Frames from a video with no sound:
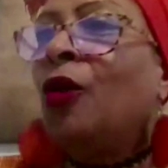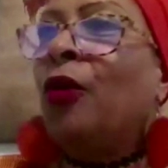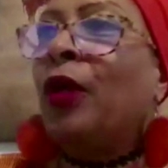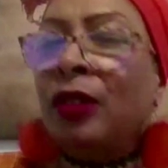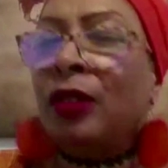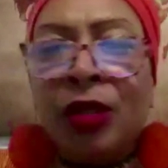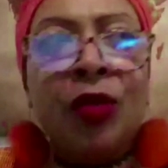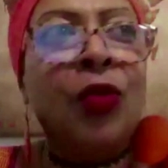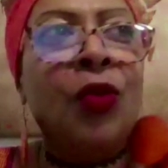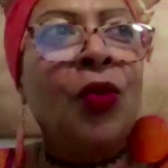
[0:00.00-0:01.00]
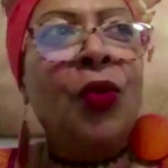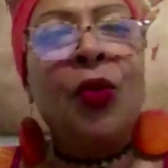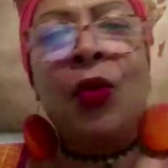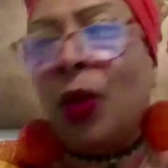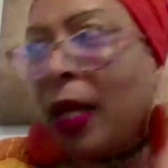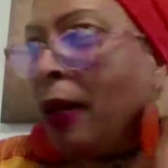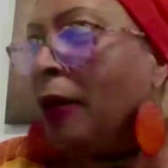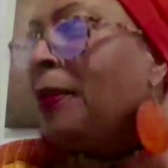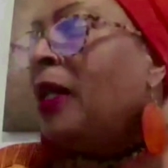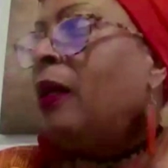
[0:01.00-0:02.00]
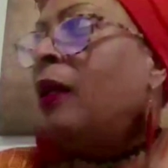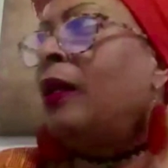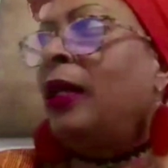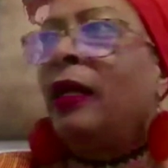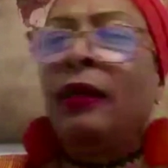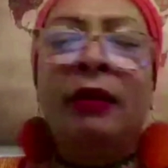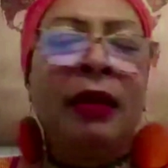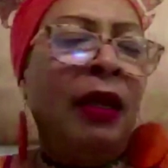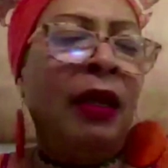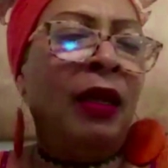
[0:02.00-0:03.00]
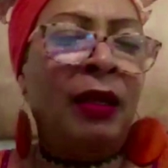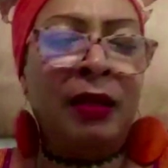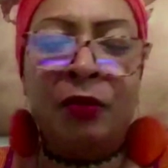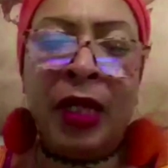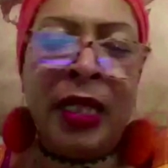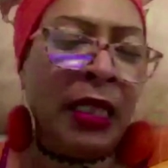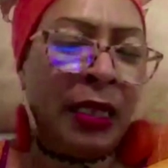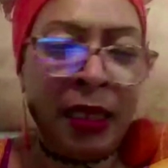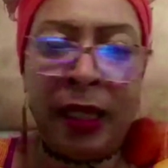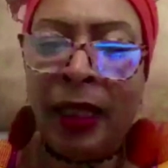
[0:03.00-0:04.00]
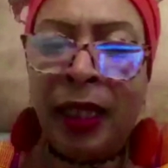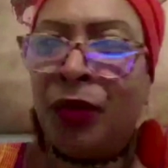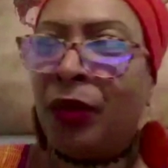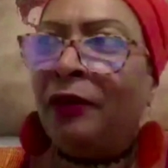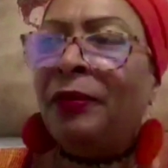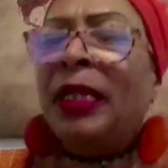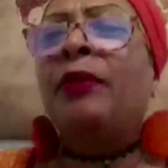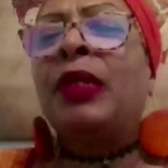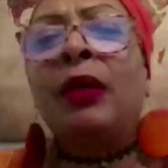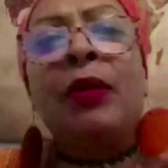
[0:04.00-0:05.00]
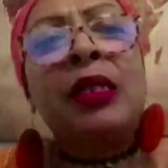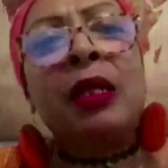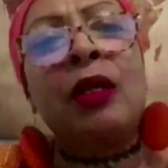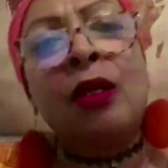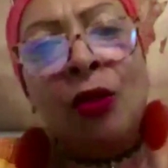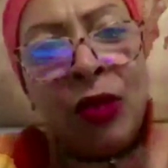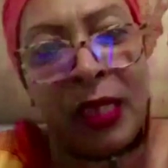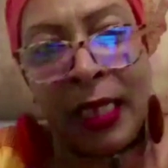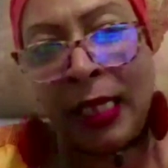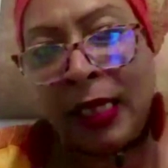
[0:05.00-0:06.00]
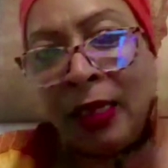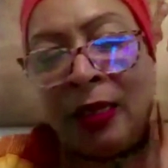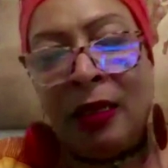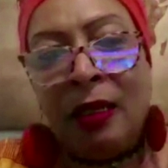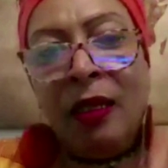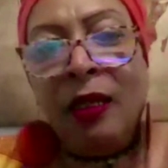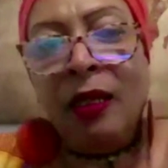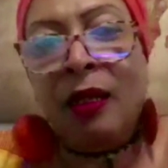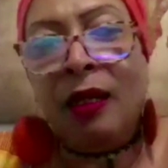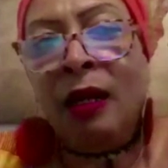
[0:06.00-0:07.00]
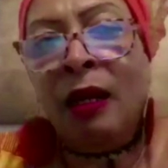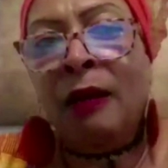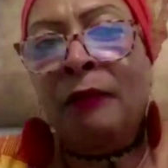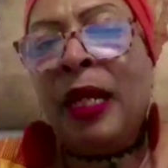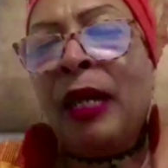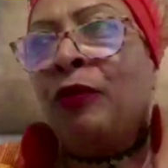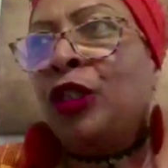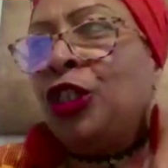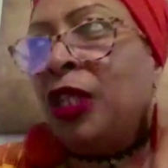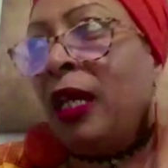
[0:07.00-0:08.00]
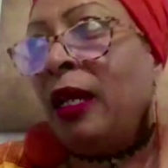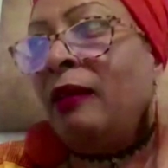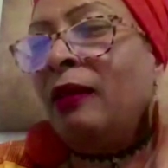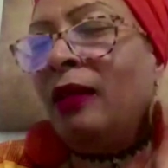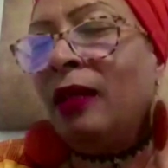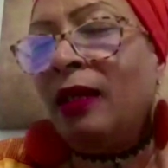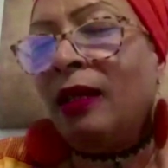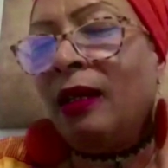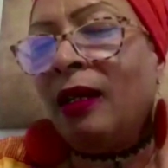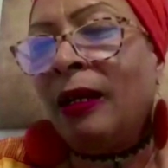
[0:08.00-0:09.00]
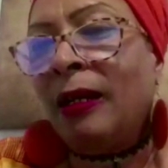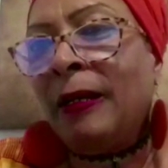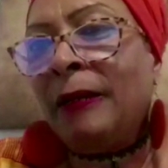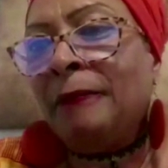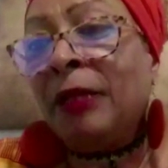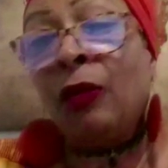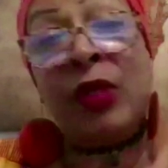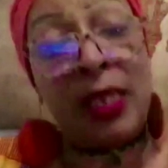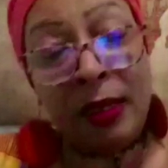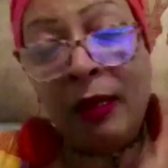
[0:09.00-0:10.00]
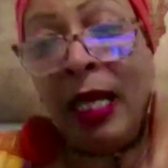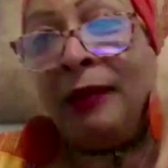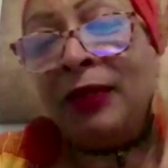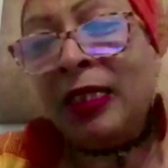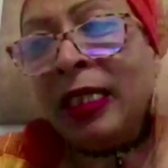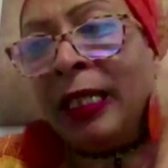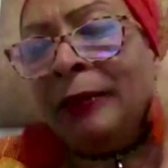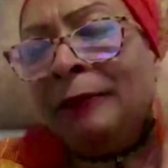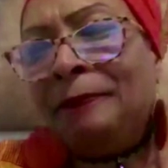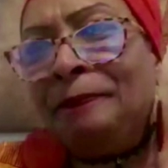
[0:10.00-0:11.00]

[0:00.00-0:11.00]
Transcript: going to school, Elma and Juanita, Ella Luera, but there was a closeness that we shared that we still have today.